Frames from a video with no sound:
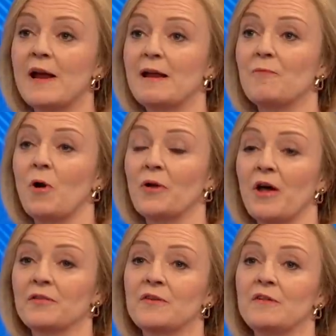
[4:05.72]
really want
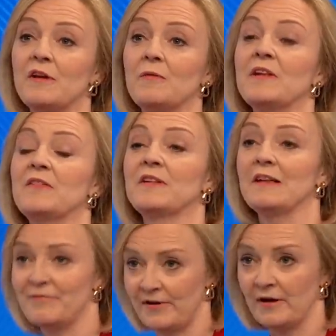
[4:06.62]
us to do is
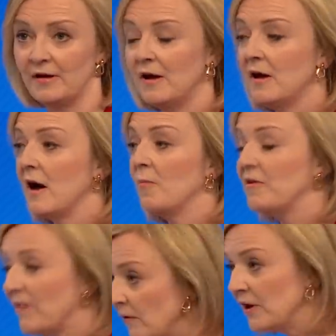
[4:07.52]
deliver. And
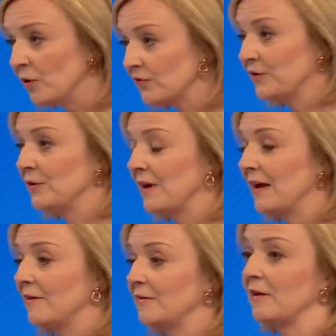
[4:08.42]
we've only got two
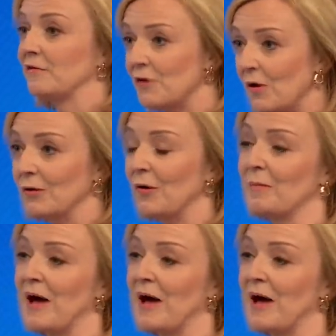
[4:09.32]
years, it's not a long